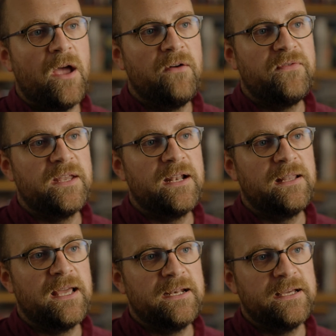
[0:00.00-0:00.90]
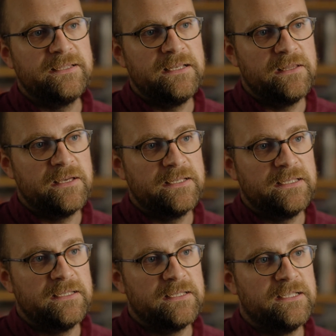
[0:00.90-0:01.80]
over the late
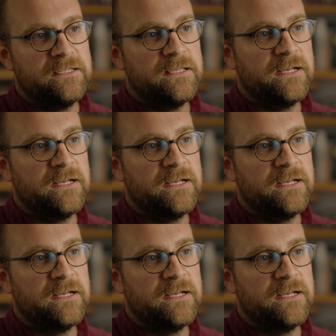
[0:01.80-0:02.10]
1930s and into the